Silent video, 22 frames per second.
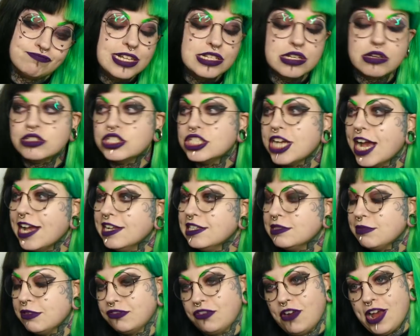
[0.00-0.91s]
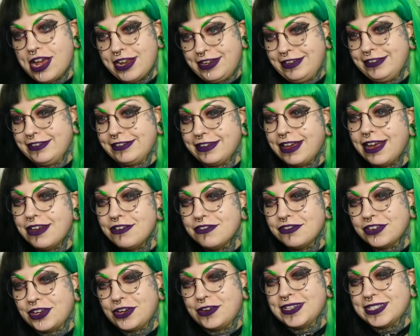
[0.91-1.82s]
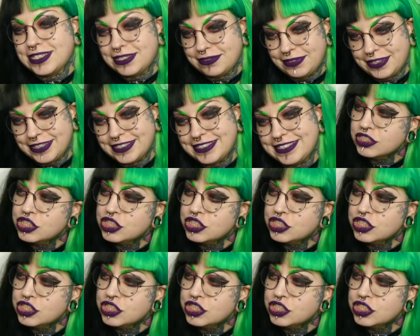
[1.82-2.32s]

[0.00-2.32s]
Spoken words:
So I was chatting to my friend over Christmas.